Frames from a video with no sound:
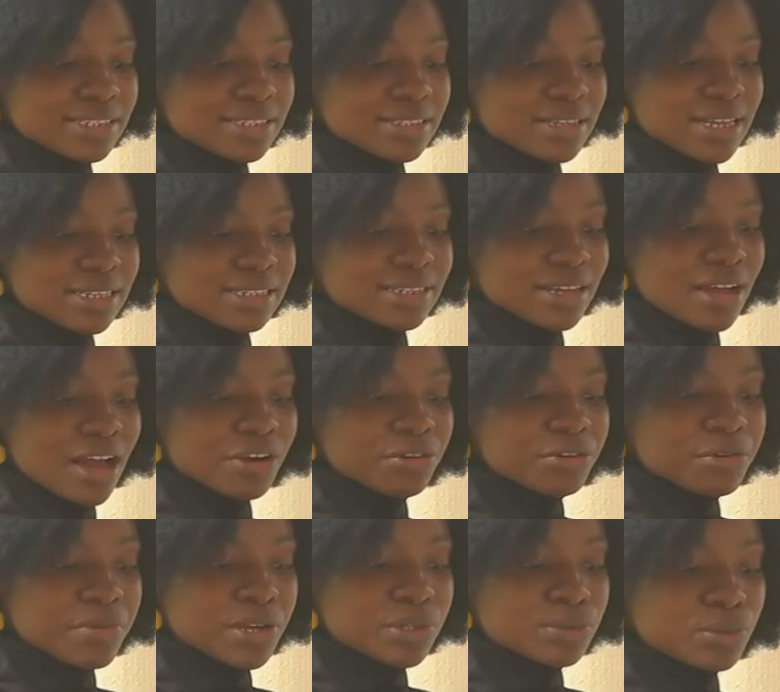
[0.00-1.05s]
that the
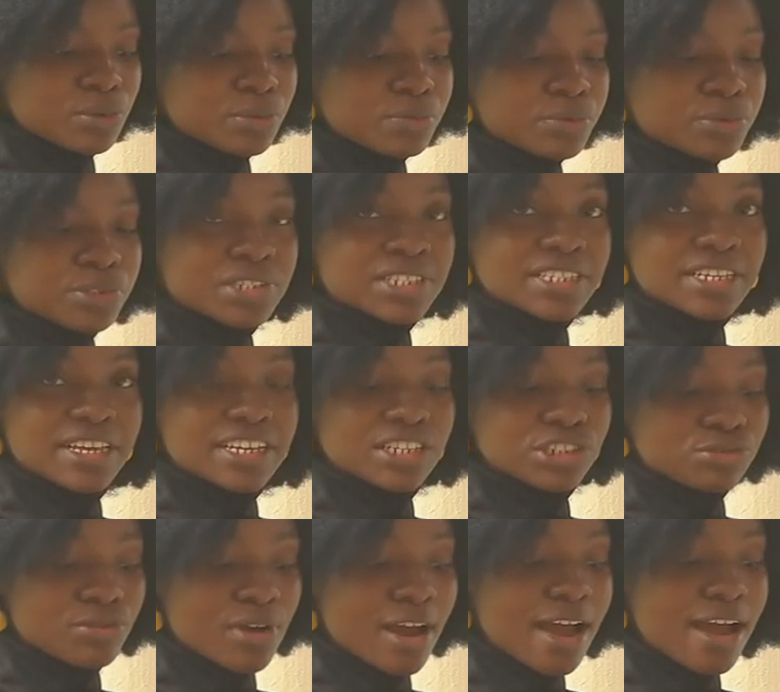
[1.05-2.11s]
agreement will boost
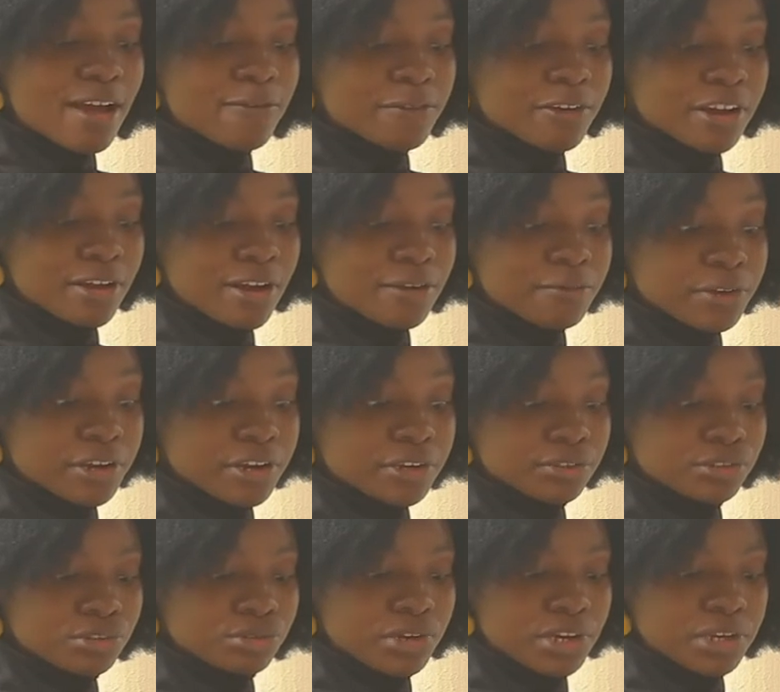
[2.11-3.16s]
intra-African
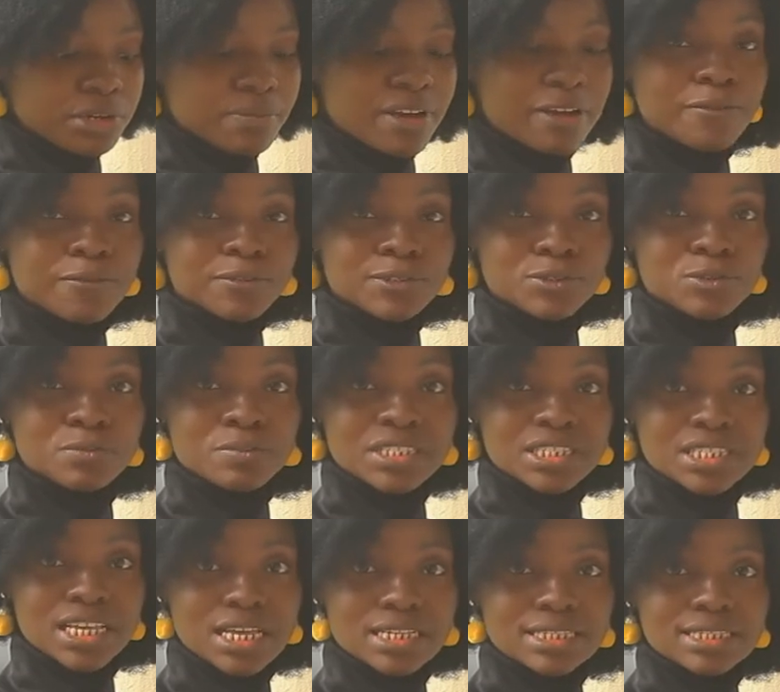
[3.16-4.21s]
trade by
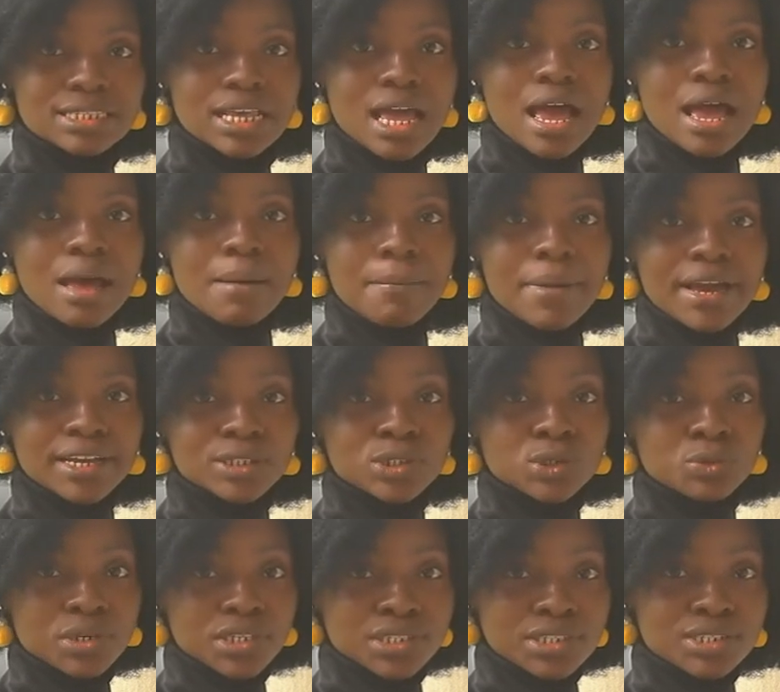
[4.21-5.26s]
52% by
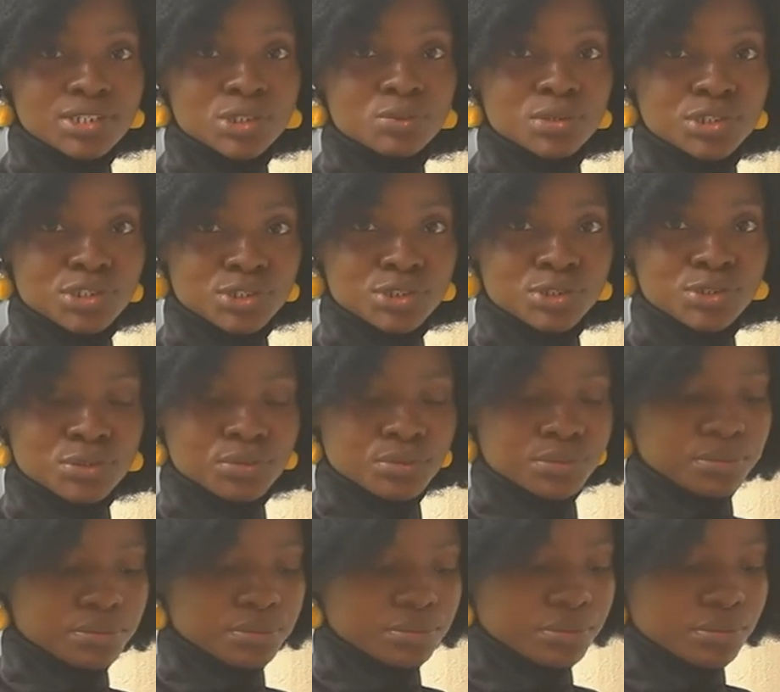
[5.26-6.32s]
2022.
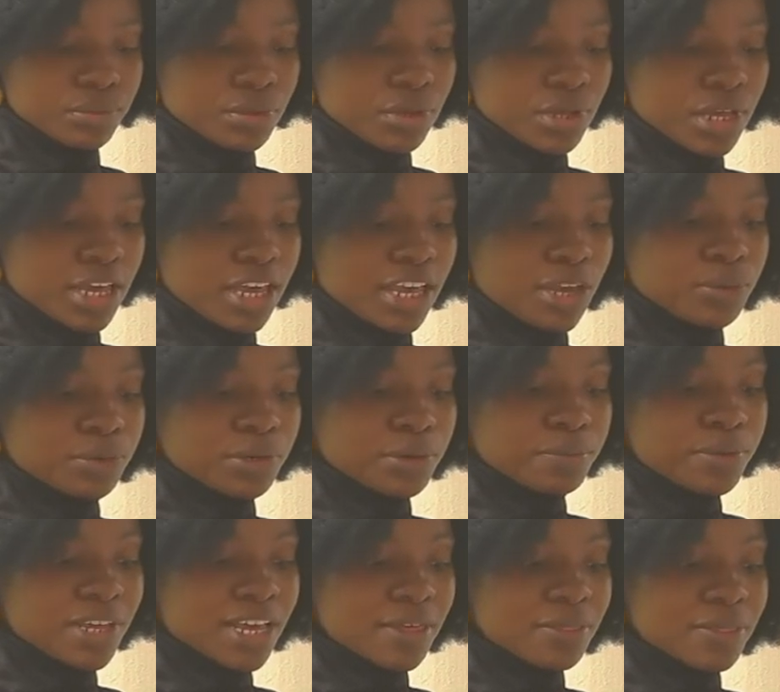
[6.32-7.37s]
It would
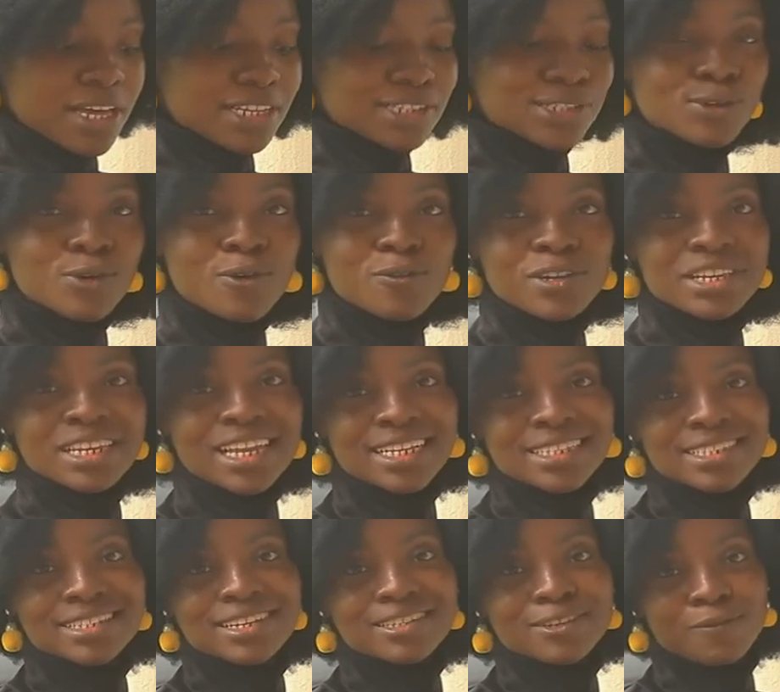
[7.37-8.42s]
appear that COVID-19
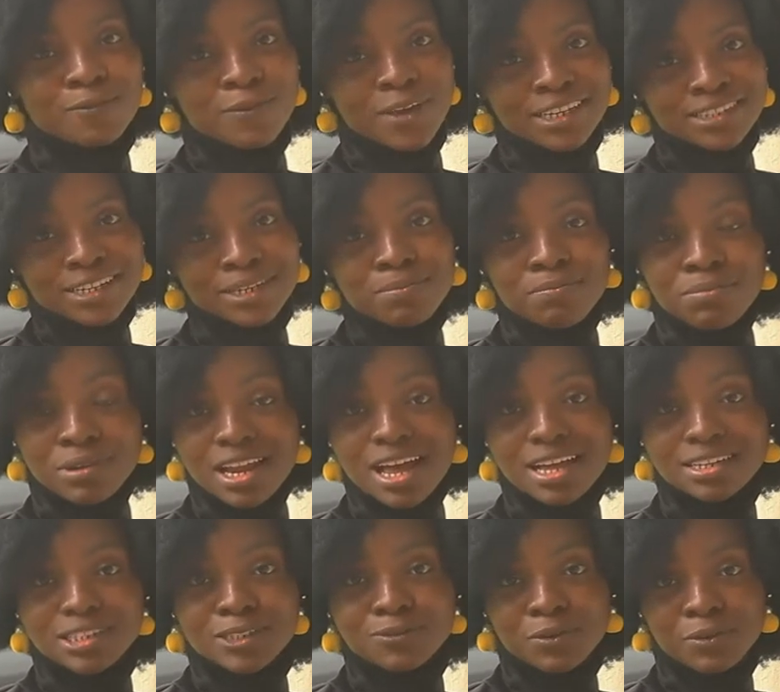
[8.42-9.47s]
has affected plans
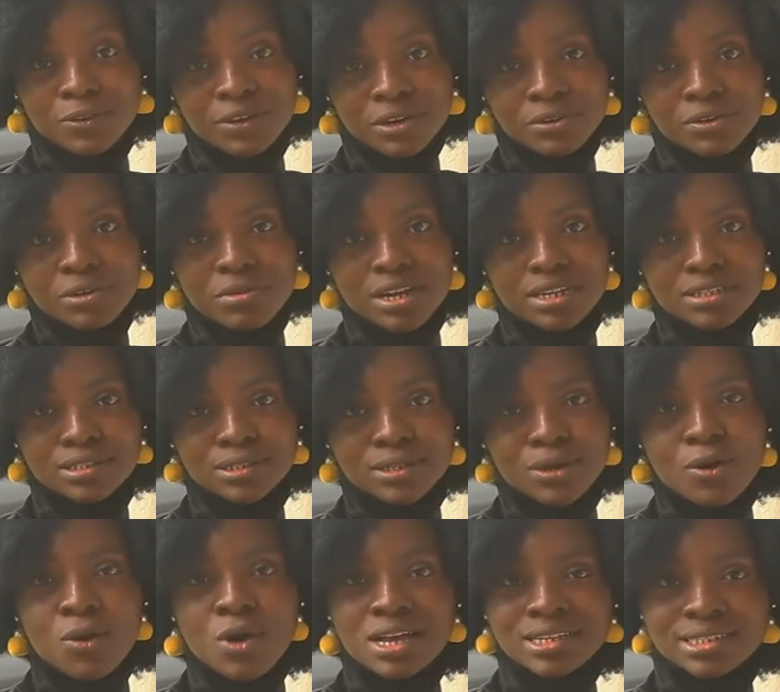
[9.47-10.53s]
for the agreement.
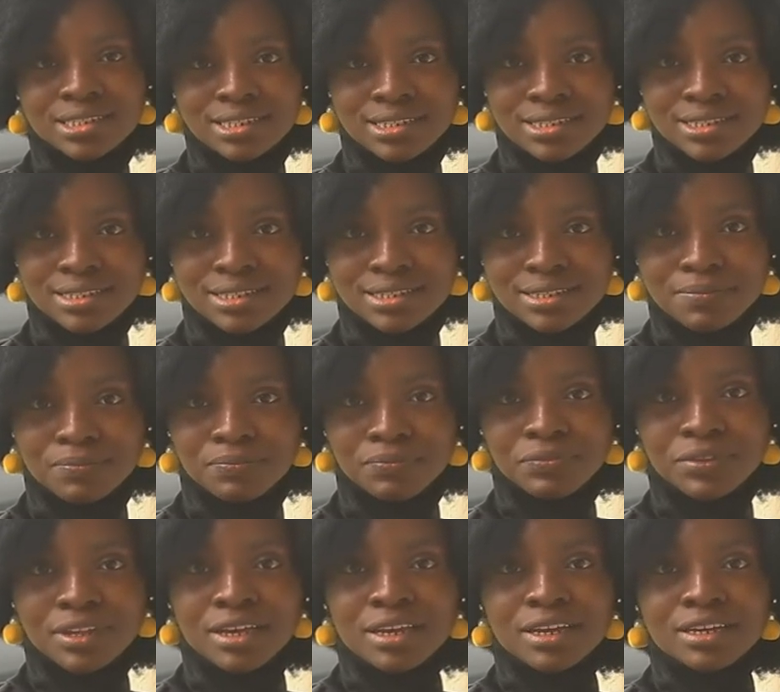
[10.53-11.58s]
There is also the
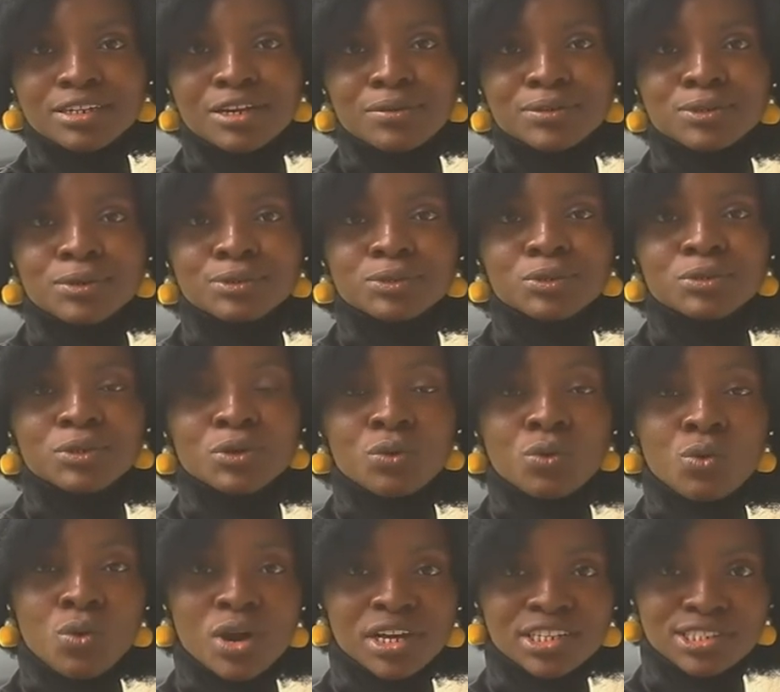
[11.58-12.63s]
question of
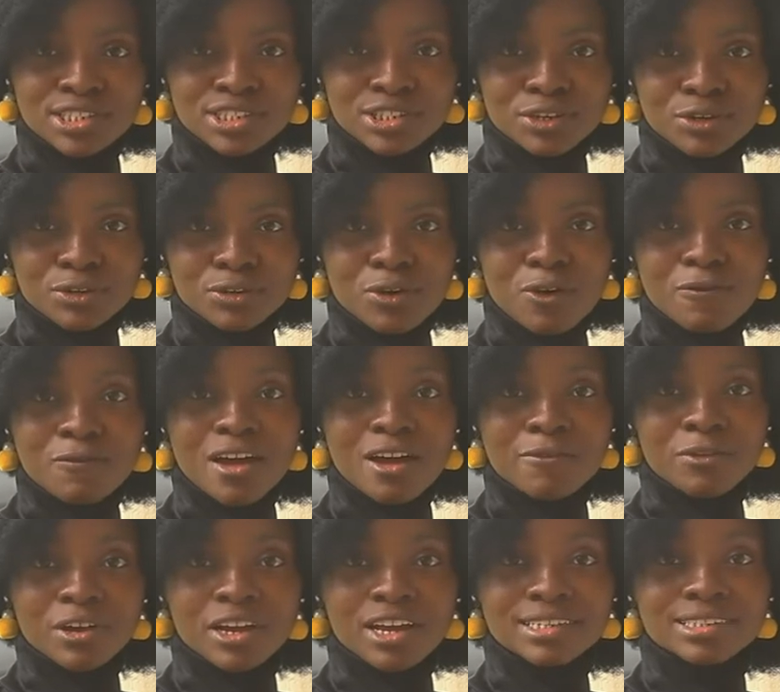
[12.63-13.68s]
Africa's ability to
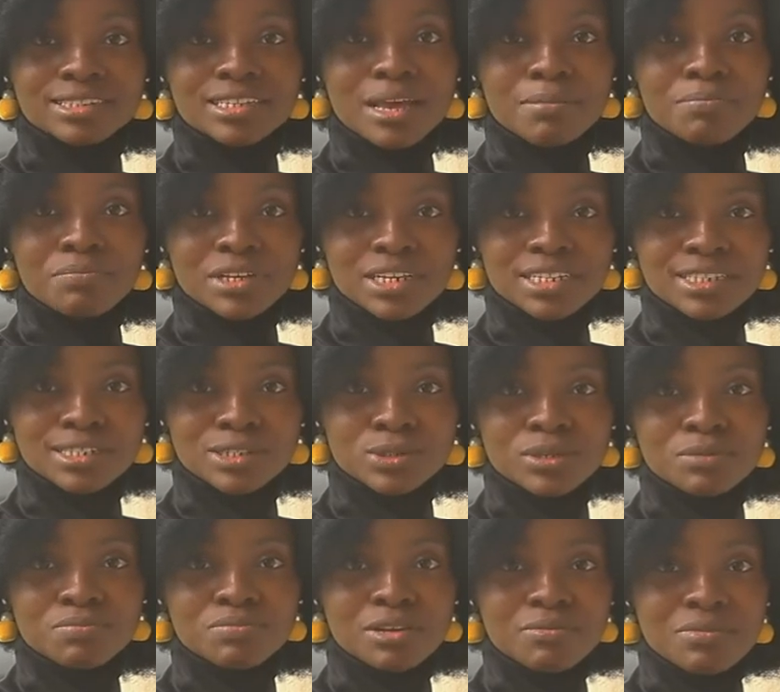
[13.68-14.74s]
implement this
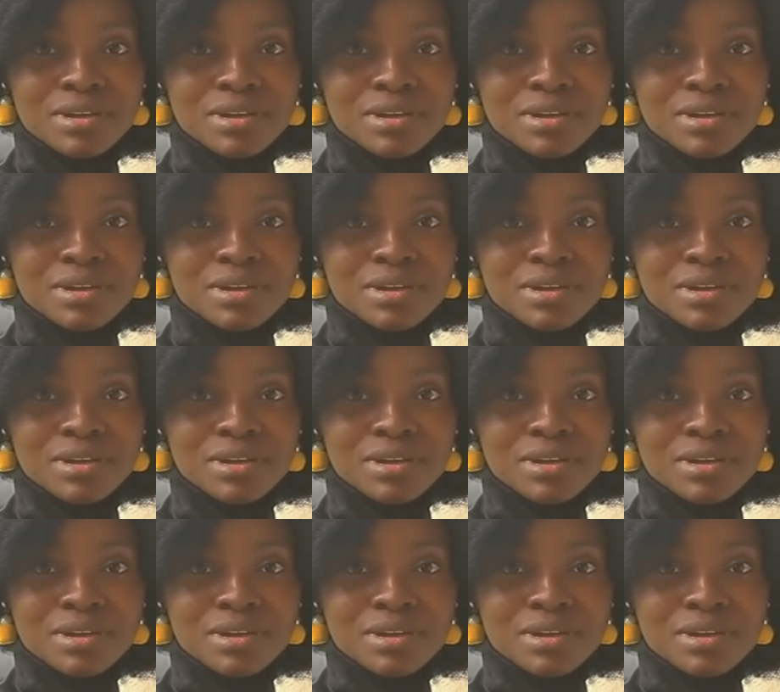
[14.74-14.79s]
agreement.